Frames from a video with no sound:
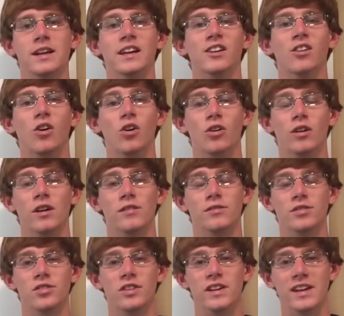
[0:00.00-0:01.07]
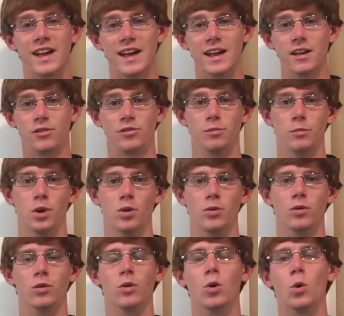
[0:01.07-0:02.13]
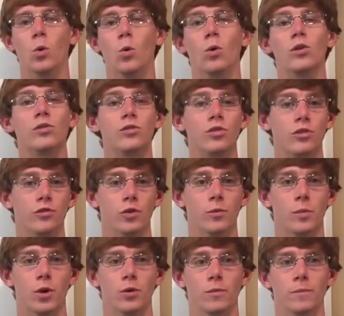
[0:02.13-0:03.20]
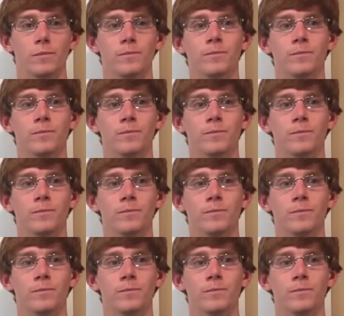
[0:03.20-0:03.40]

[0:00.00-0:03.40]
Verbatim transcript: in R F C S mode or servo mode.